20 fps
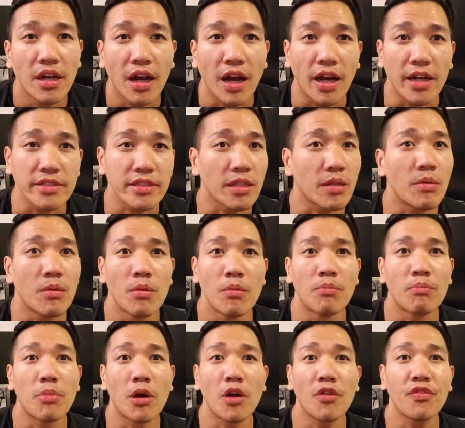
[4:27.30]
I said,
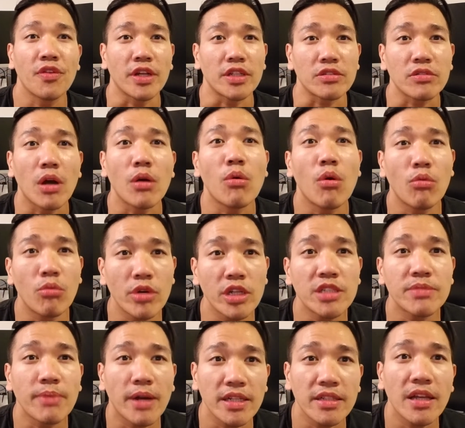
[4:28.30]
perfect. So I won't
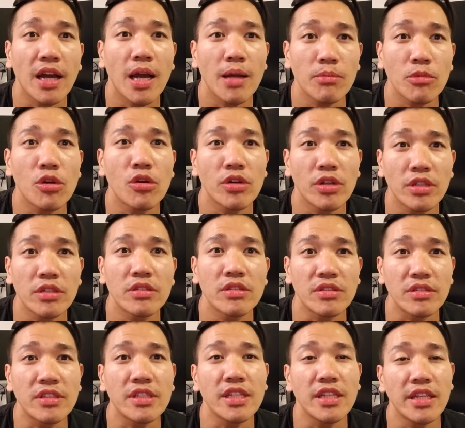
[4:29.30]
waste my time going
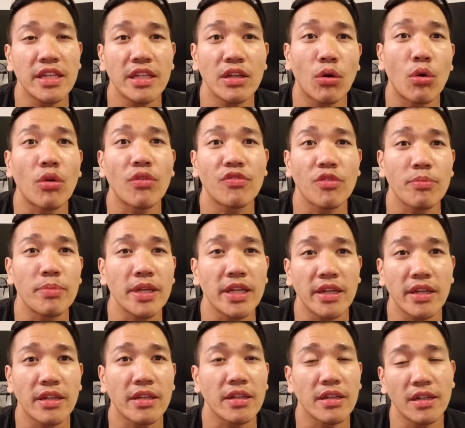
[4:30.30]
to see the
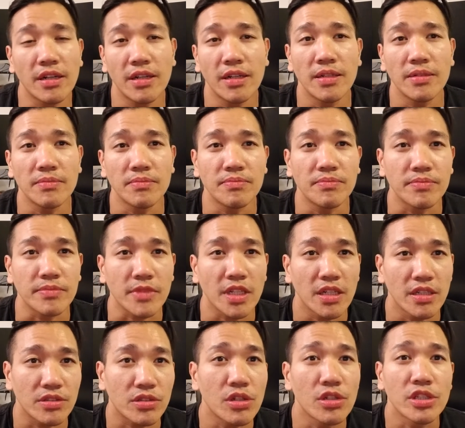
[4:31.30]
orthopedic um,
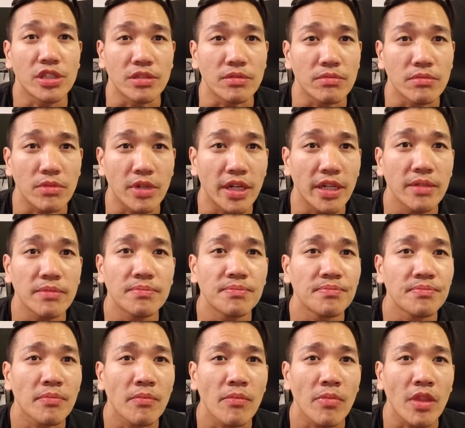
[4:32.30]
uh, surgeon, right?
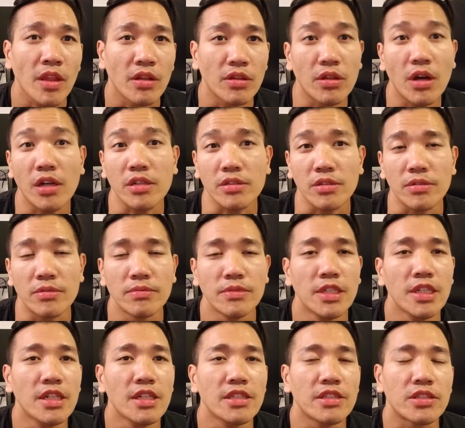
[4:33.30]
Doctor.
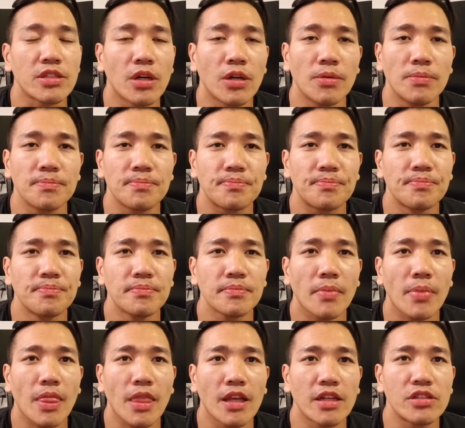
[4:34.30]
So
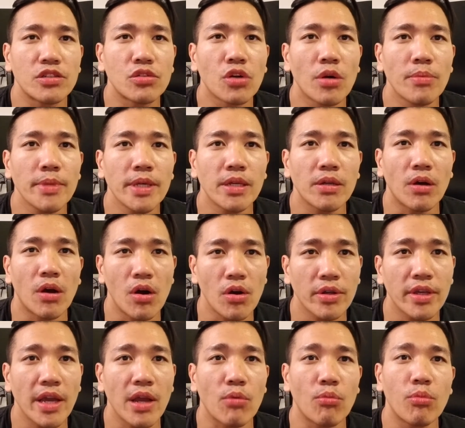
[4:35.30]
she told me,
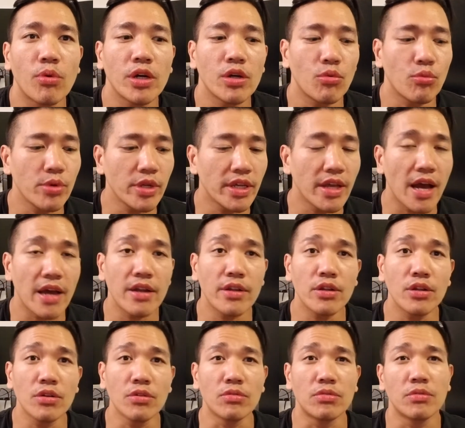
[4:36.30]
okay, what we got to
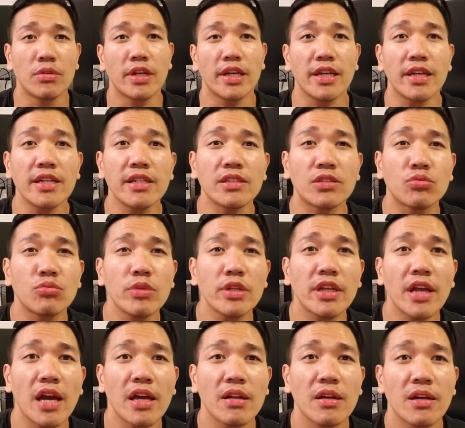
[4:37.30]
do is we
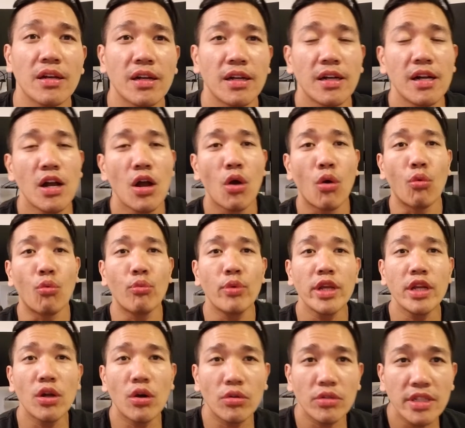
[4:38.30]
got to,
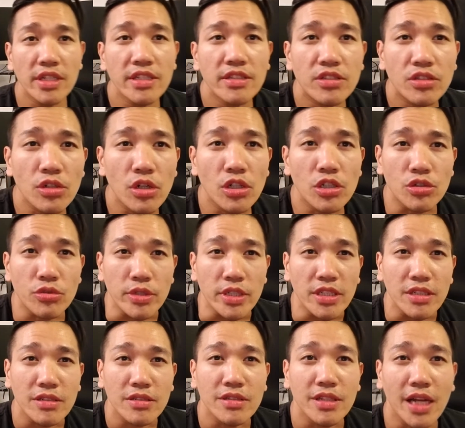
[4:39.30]
we don't need surgery.
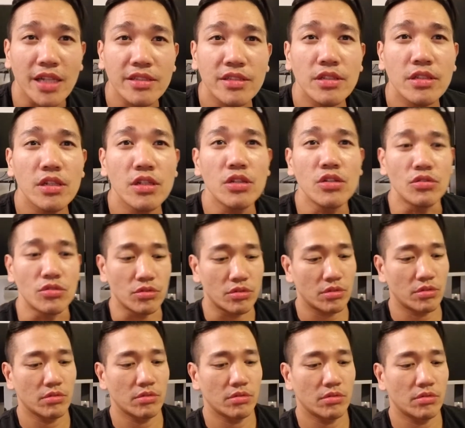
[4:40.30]
That's the good news.